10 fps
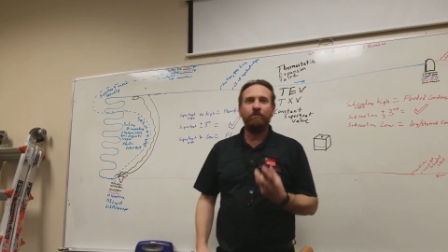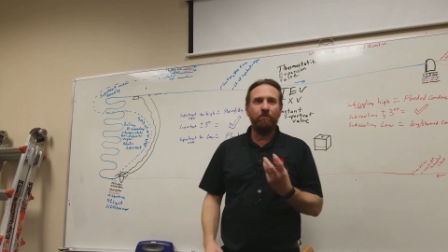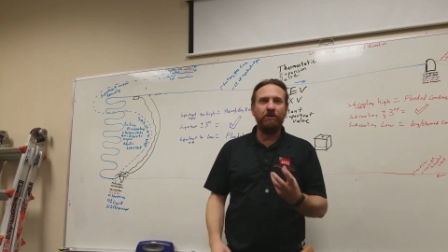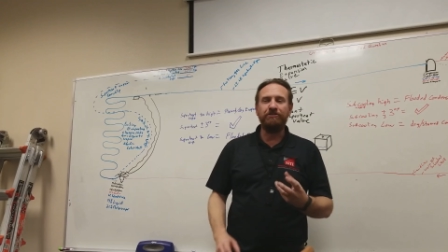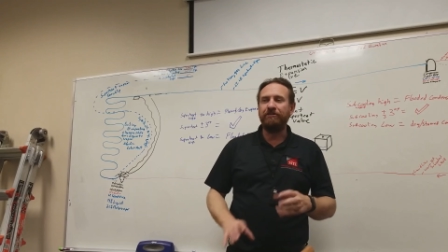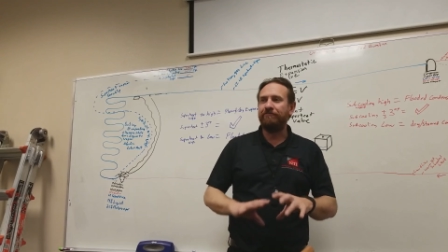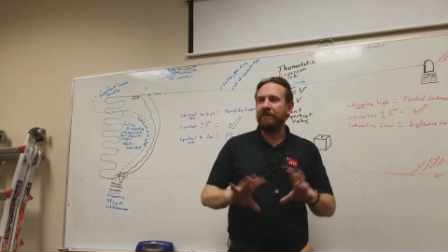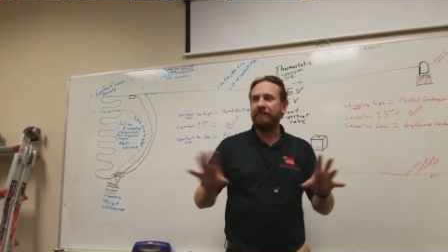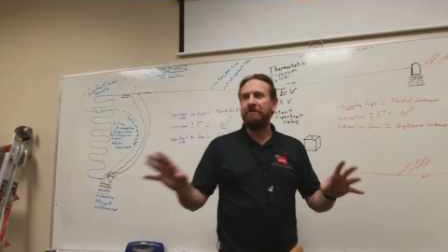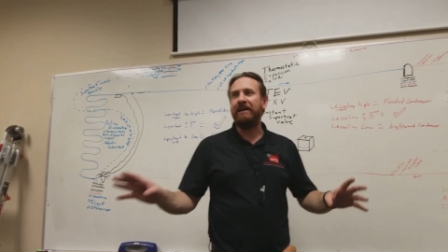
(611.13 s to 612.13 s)
One unit for
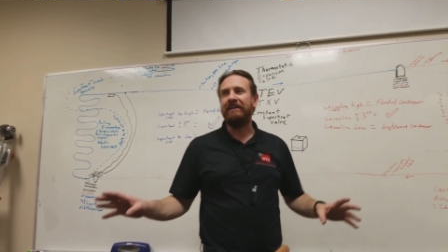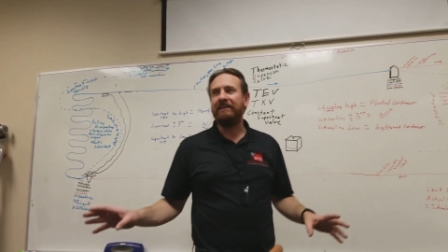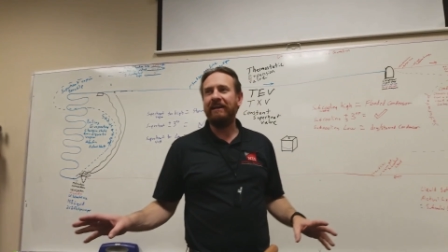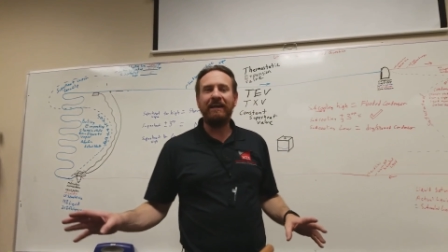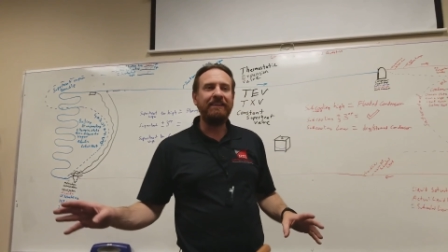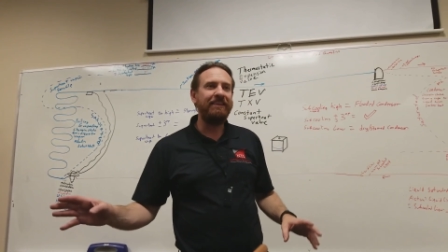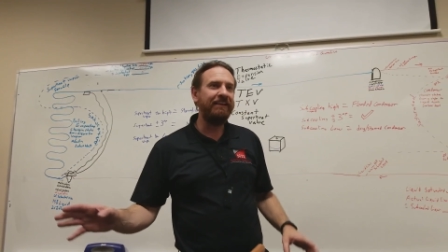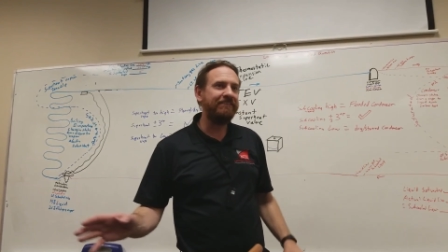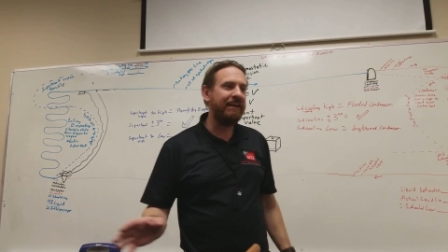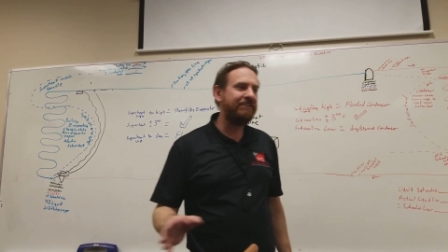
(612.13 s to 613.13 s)
everybody. And
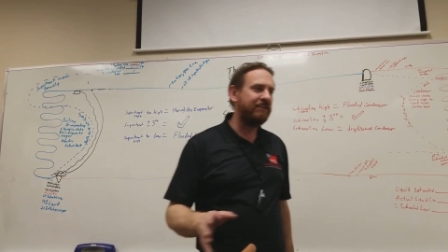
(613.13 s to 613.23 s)
these guys